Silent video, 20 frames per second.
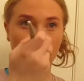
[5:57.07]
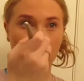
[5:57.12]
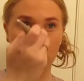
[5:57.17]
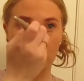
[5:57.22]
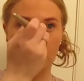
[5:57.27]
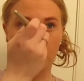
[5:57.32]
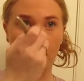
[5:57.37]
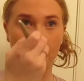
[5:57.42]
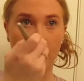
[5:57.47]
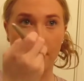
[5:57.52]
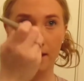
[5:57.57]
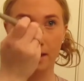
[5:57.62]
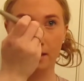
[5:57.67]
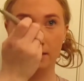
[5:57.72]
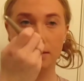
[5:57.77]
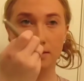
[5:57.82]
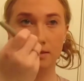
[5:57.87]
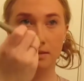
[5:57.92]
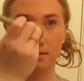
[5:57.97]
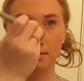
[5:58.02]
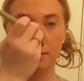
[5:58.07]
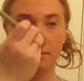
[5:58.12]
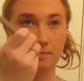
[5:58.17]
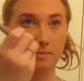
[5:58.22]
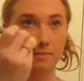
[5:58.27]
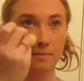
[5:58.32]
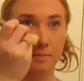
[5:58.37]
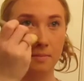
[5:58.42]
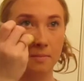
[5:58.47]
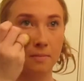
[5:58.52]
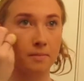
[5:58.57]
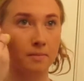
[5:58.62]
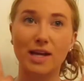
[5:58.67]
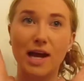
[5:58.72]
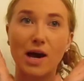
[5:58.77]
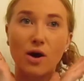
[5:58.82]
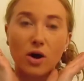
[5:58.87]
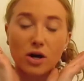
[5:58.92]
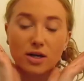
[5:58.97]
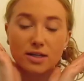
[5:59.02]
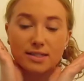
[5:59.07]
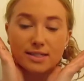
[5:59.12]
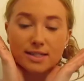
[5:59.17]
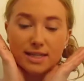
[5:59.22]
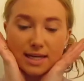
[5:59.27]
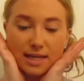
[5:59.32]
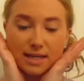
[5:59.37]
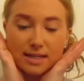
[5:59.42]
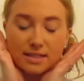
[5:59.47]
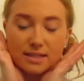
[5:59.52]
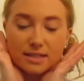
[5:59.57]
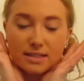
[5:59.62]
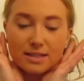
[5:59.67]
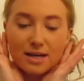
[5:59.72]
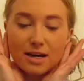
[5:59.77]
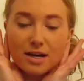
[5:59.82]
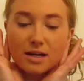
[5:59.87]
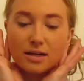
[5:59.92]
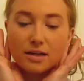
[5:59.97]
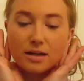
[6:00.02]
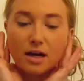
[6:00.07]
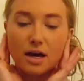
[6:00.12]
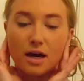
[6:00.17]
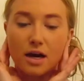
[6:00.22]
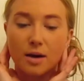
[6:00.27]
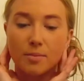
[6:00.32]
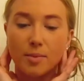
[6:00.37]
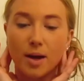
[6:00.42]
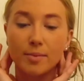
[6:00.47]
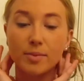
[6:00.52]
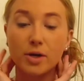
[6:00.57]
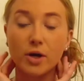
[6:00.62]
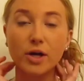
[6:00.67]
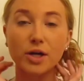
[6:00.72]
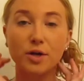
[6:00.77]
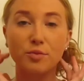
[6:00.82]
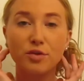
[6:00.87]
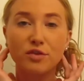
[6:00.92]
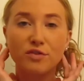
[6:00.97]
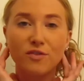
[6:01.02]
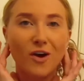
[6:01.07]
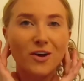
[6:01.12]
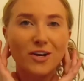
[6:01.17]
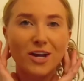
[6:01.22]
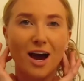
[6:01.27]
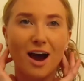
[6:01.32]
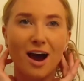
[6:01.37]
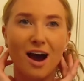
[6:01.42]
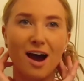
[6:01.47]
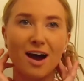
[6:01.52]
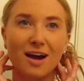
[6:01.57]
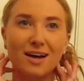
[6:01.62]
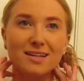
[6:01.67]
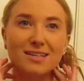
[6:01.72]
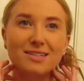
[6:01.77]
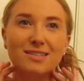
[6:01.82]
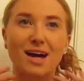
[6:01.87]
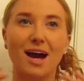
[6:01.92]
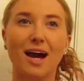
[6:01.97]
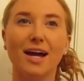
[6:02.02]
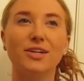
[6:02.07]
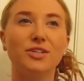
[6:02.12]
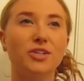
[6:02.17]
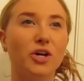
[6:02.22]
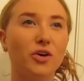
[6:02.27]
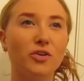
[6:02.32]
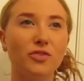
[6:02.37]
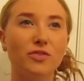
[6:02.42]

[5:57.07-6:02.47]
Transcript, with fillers: matte. Now our skin is done. I'm going to move on to eyes. I don't